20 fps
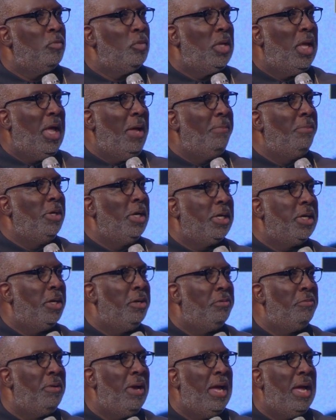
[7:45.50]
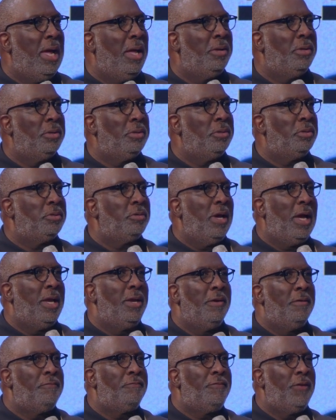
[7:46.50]
I'm looking around trying
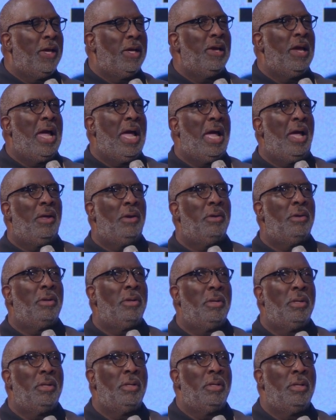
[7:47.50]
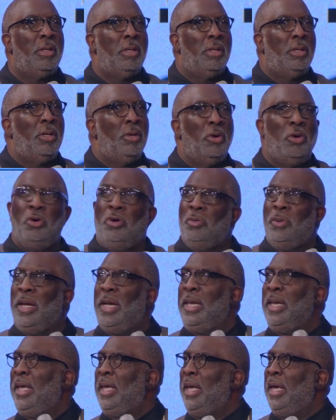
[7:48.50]
to figure out who
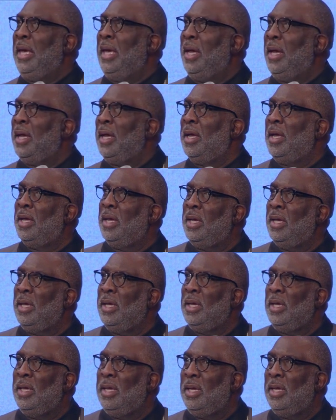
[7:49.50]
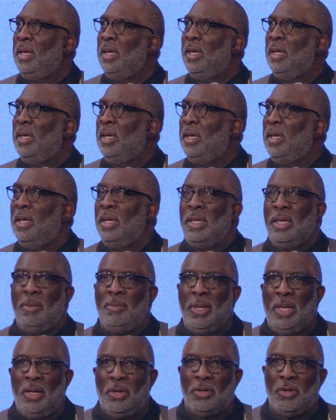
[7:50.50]
in here. Let
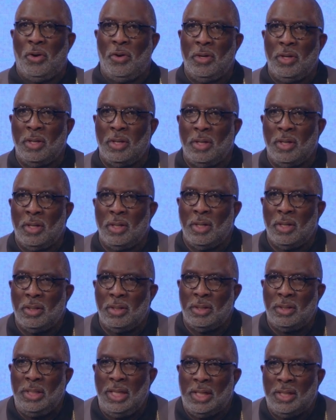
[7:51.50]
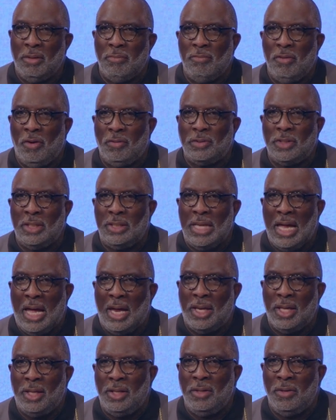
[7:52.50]
me look on Deacon Rosie
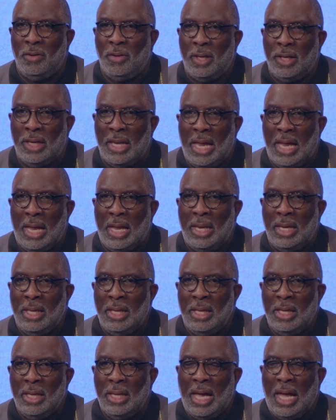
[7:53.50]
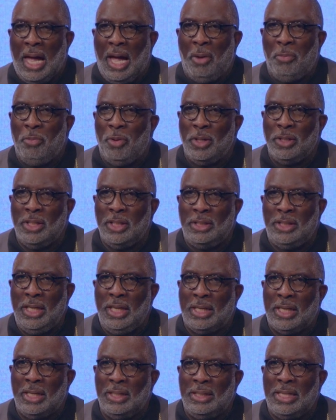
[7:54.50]
Dowdy, you're online. I wonder,
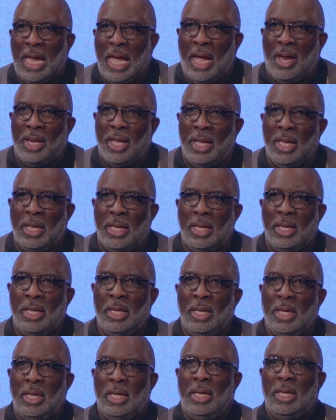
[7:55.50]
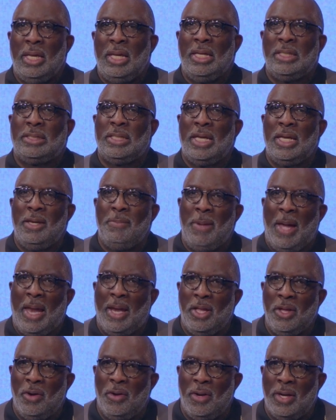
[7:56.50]
Deacon Dowdy, is
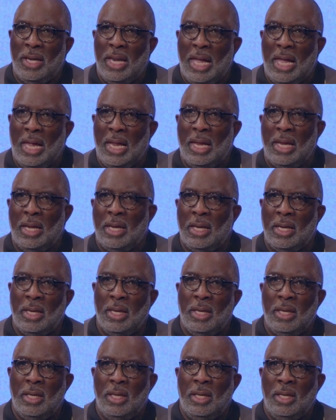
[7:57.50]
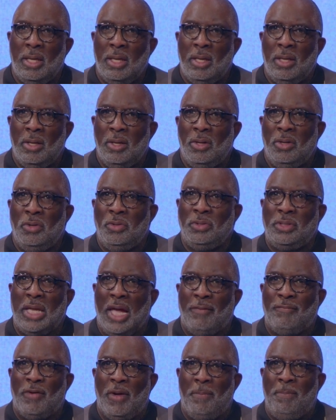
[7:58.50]
anybody online who's
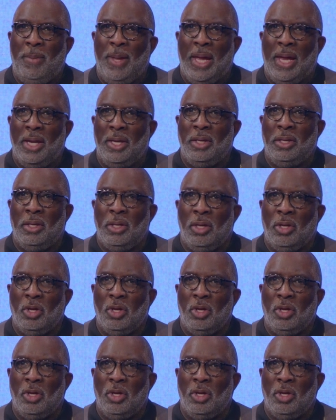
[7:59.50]
ever been